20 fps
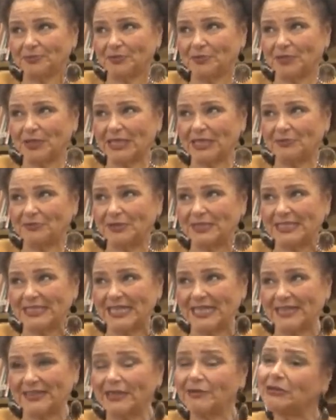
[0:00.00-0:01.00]
what can we
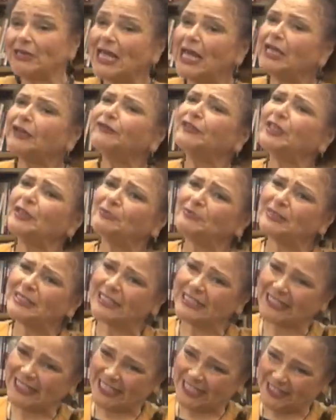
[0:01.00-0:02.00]
say? There were a lot of
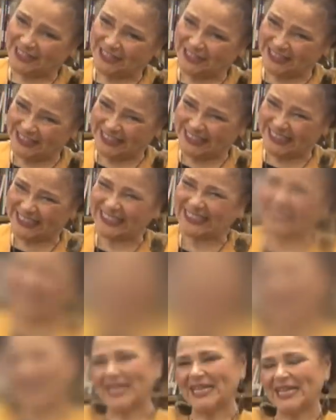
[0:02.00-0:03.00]
hippies there. So
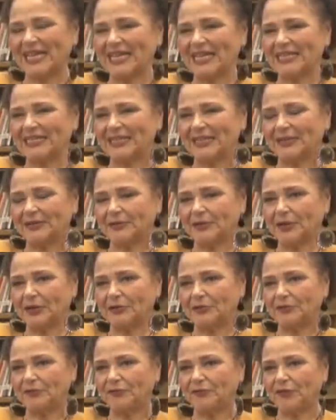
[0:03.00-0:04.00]
I got
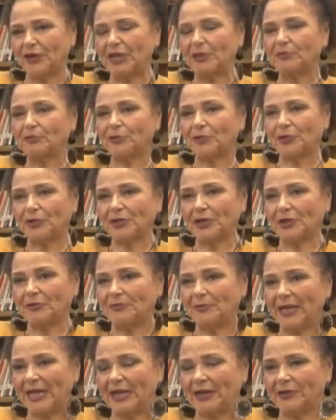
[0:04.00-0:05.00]
a framework
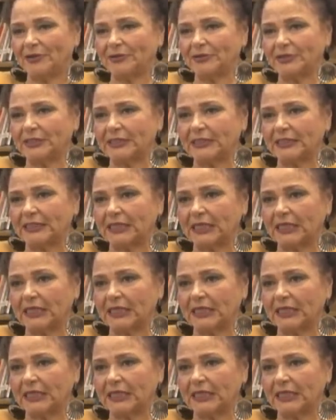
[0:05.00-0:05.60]
about